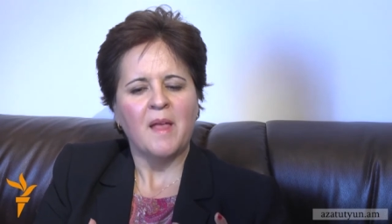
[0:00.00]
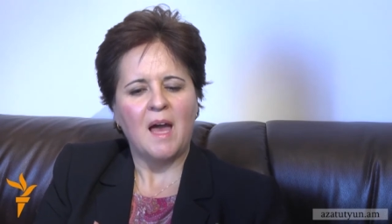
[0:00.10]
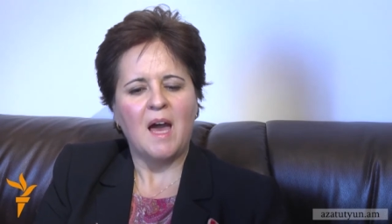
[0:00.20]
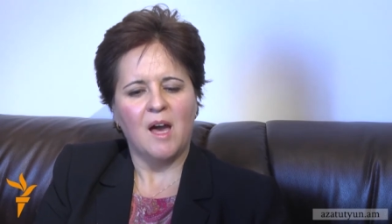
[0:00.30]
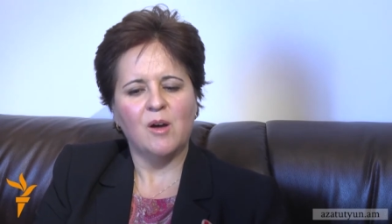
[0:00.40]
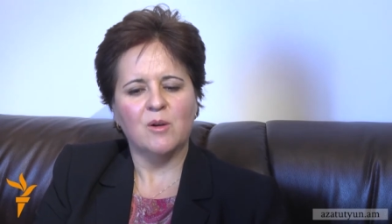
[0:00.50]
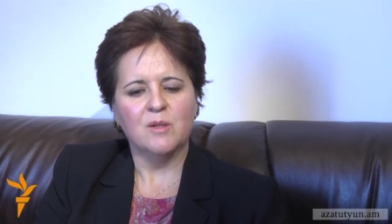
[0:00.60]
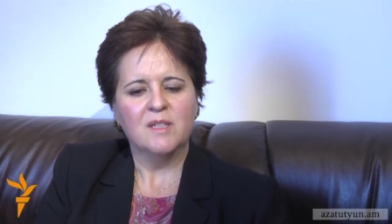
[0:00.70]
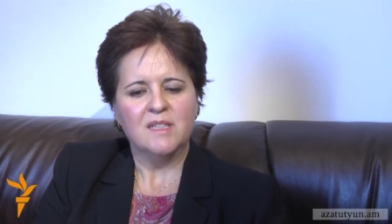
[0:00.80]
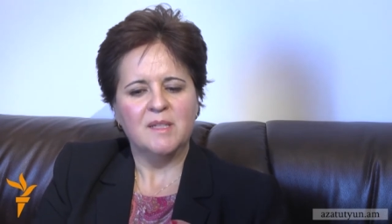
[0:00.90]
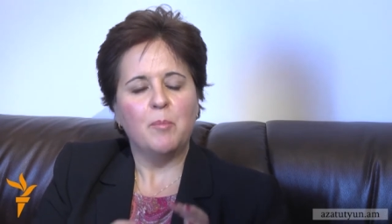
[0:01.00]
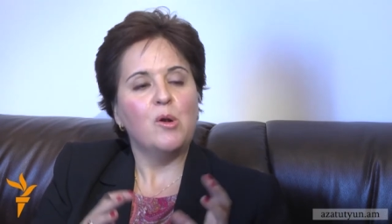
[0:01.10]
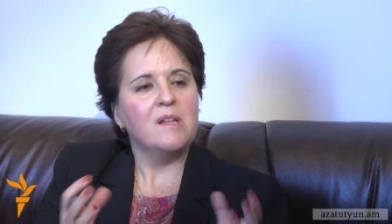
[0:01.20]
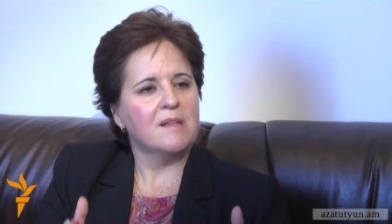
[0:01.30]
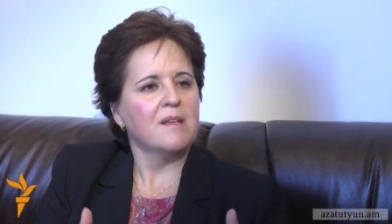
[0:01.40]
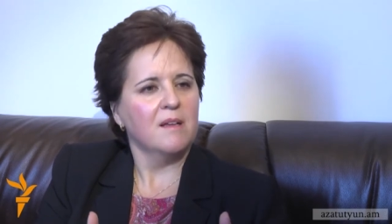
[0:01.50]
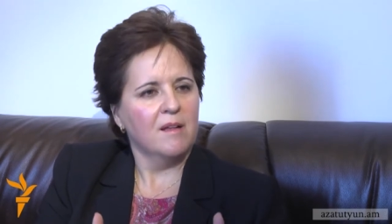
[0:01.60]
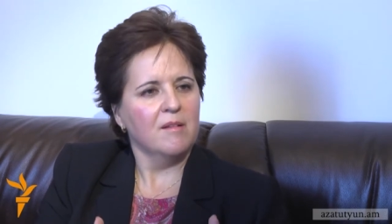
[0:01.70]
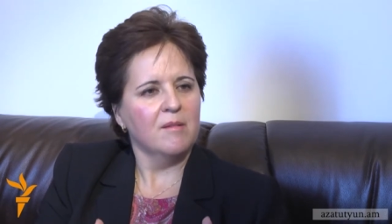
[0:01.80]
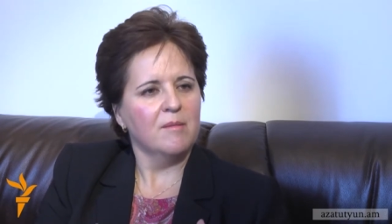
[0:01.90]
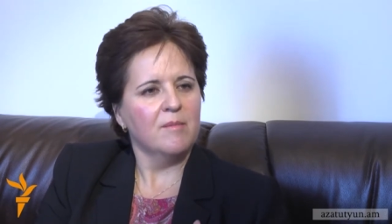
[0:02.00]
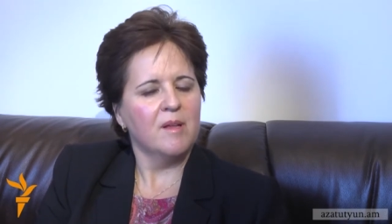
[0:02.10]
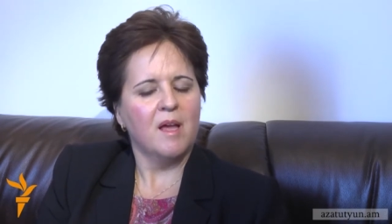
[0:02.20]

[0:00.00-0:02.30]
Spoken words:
how the political